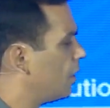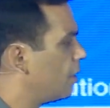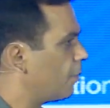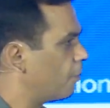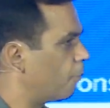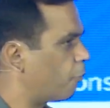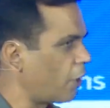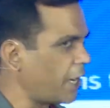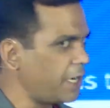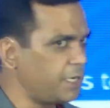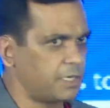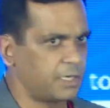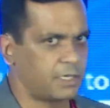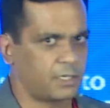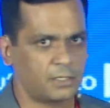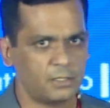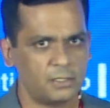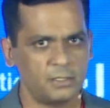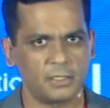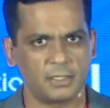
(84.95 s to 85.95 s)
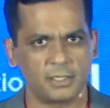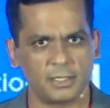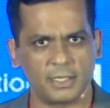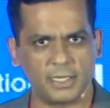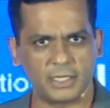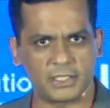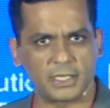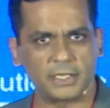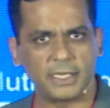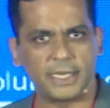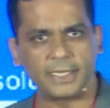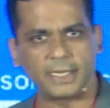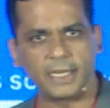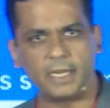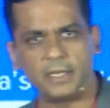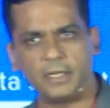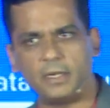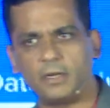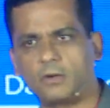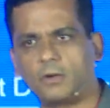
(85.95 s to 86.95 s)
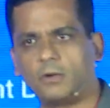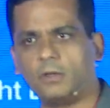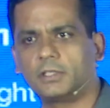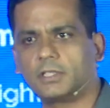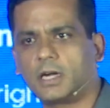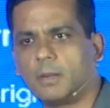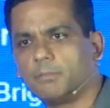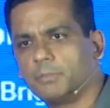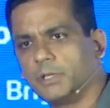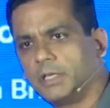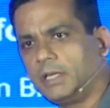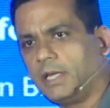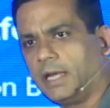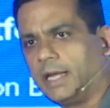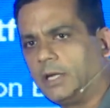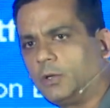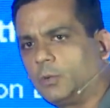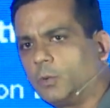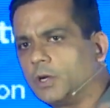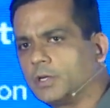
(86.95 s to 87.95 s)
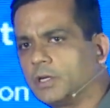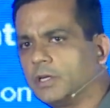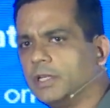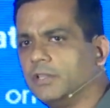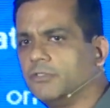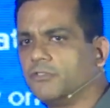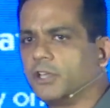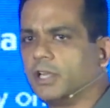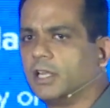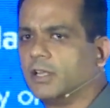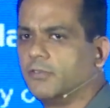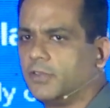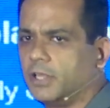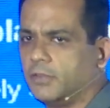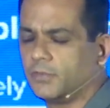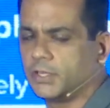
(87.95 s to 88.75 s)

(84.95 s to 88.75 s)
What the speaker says: Bright Data is a decade-year-old company headquartered in Tel Aviv,